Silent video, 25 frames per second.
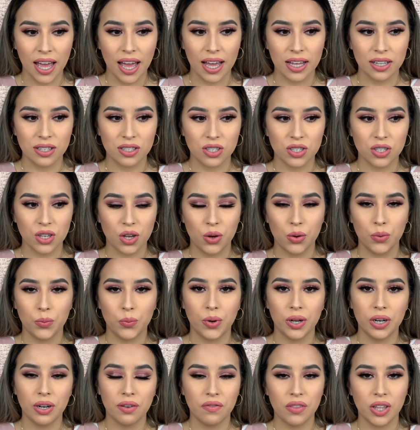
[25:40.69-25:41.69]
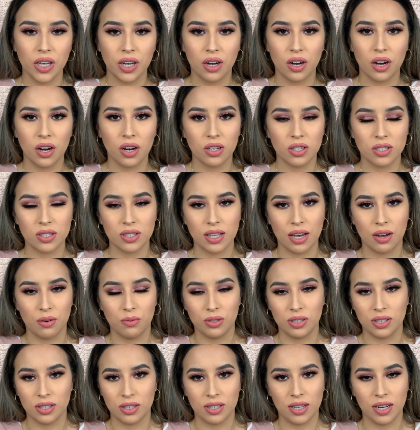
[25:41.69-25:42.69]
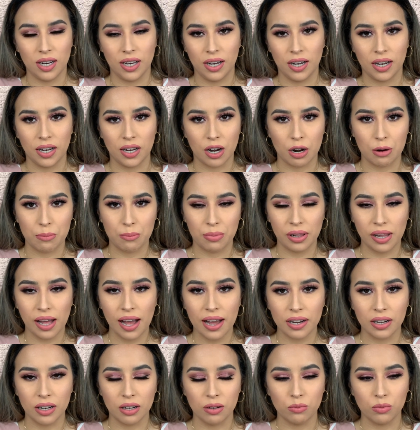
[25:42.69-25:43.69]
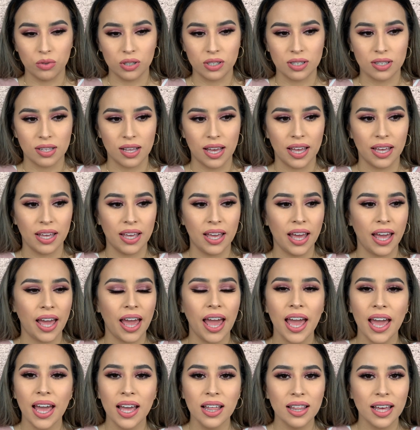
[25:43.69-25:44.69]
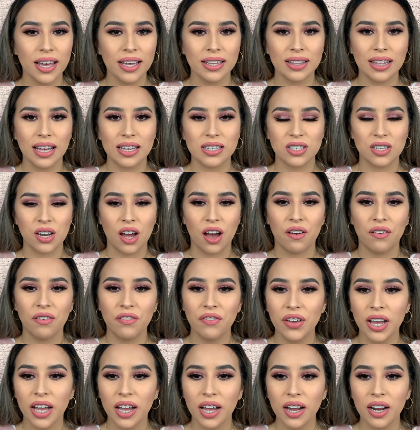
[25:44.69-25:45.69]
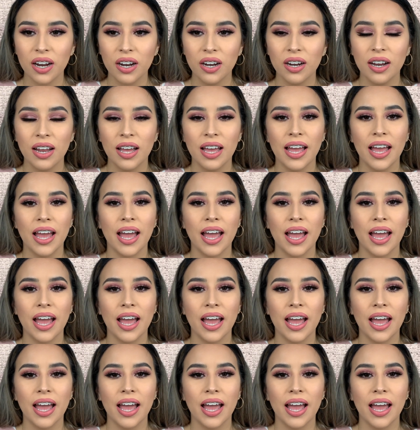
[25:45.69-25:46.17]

And so one of the girls that was sitting in our platinum was like, hey, like that's not fair.